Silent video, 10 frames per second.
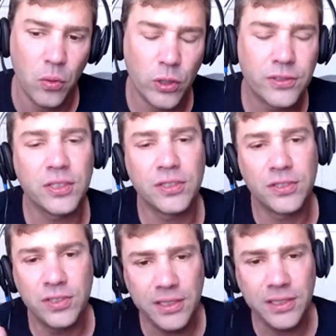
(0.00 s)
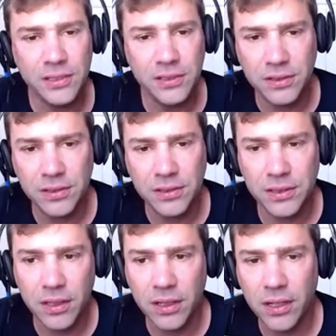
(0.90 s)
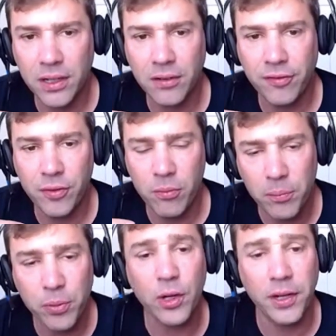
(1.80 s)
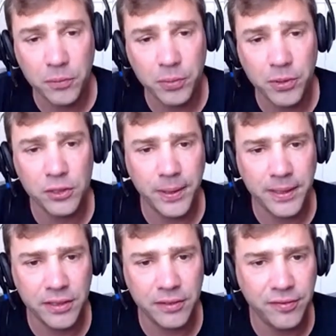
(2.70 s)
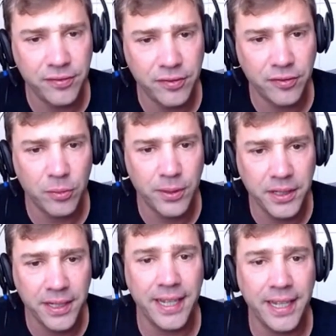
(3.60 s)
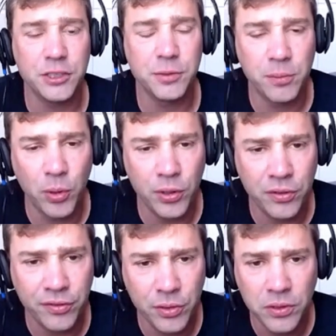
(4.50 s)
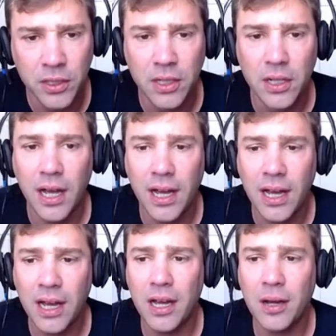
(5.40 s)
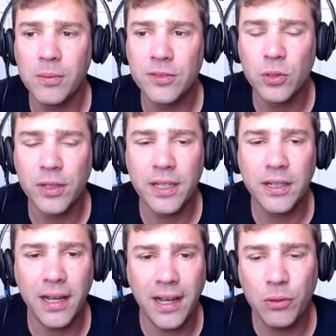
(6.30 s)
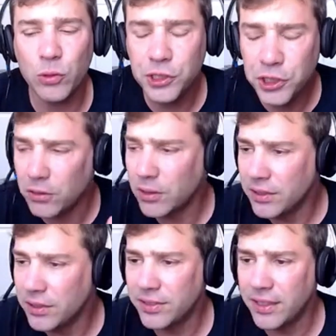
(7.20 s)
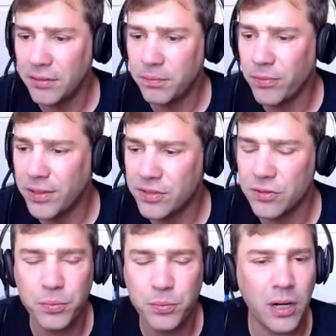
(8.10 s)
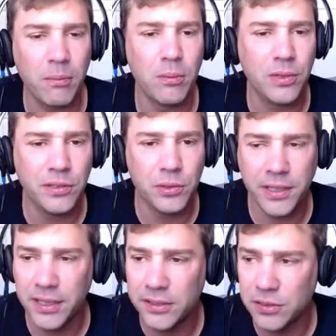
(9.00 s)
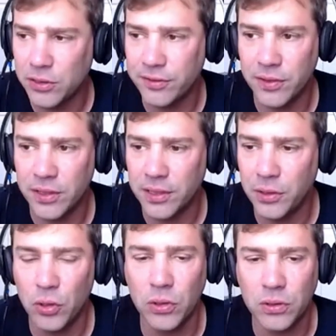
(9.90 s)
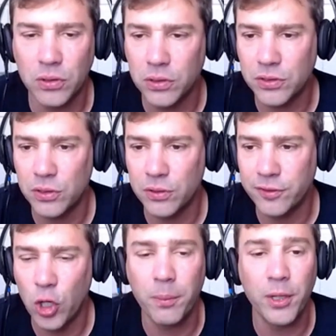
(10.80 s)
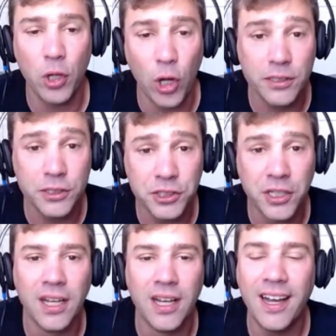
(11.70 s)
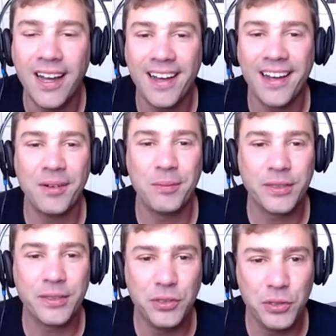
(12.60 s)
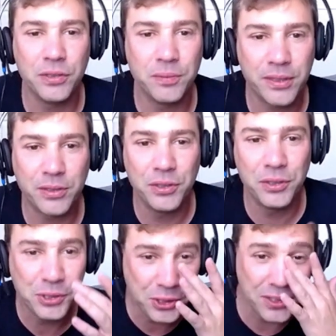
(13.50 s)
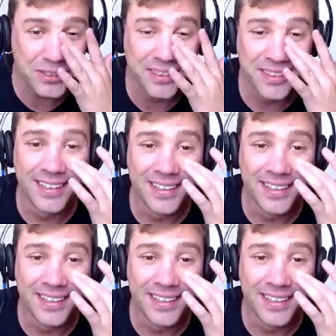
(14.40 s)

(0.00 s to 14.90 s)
what succeeded uh, from the product perspective, from an engagement point of view. Um, so again, I would generally say this is probably today sort of uh, no sort of common knowledge, uh, but you but you should